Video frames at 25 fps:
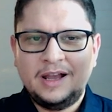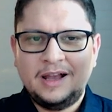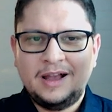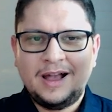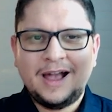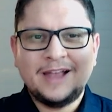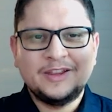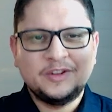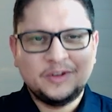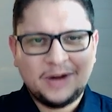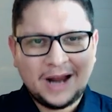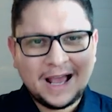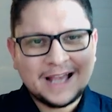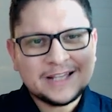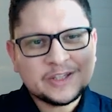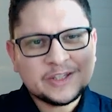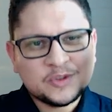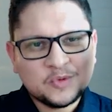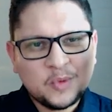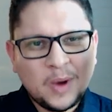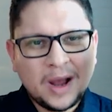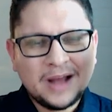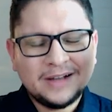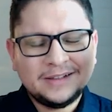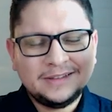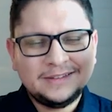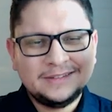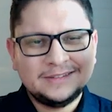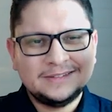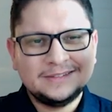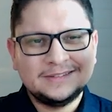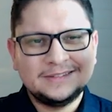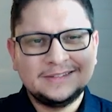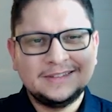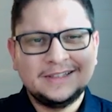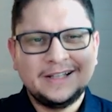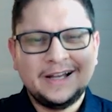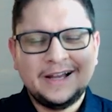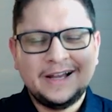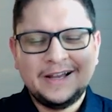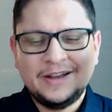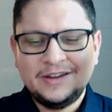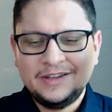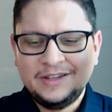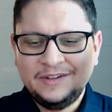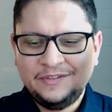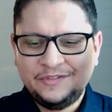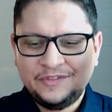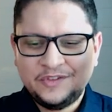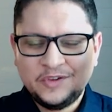And the last one,
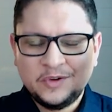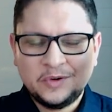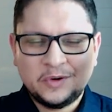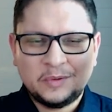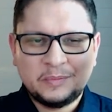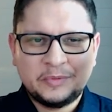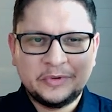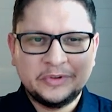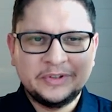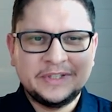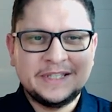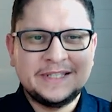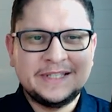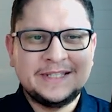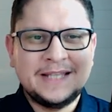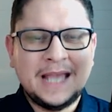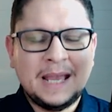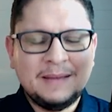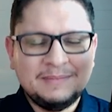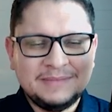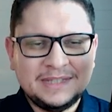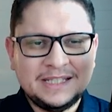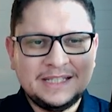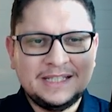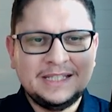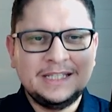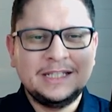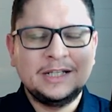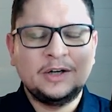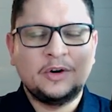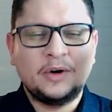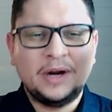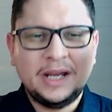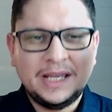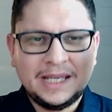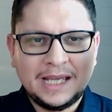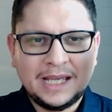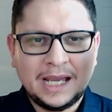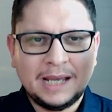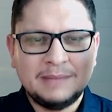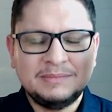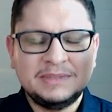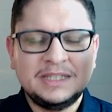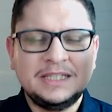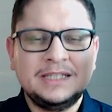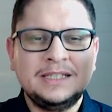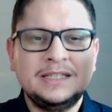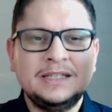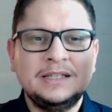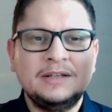if your product is MDD or
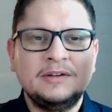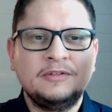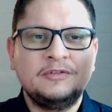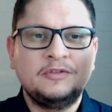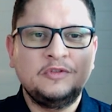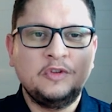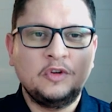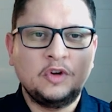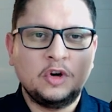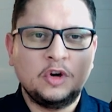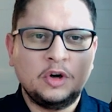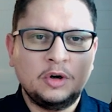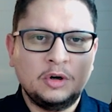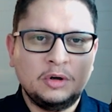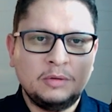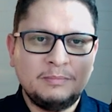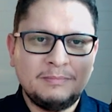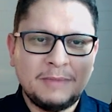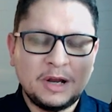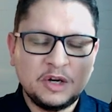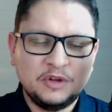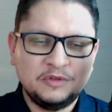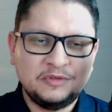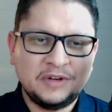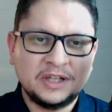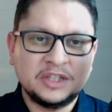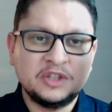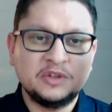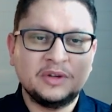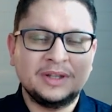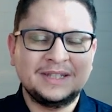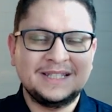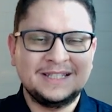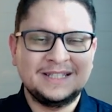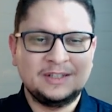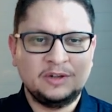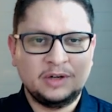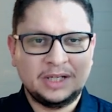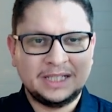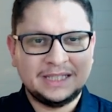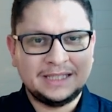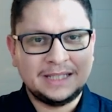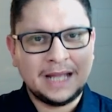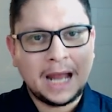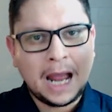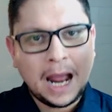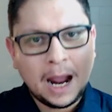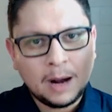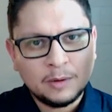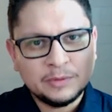AIMDD for a manufacturer that is located
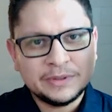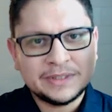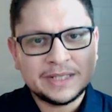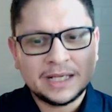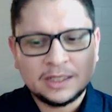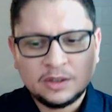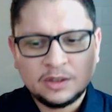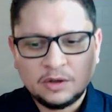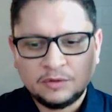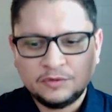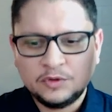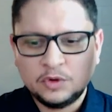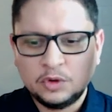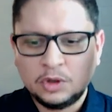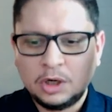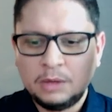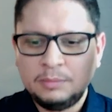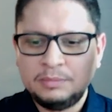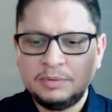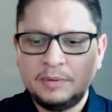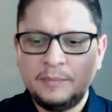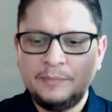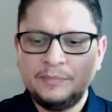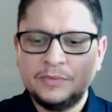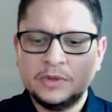outside of Europe,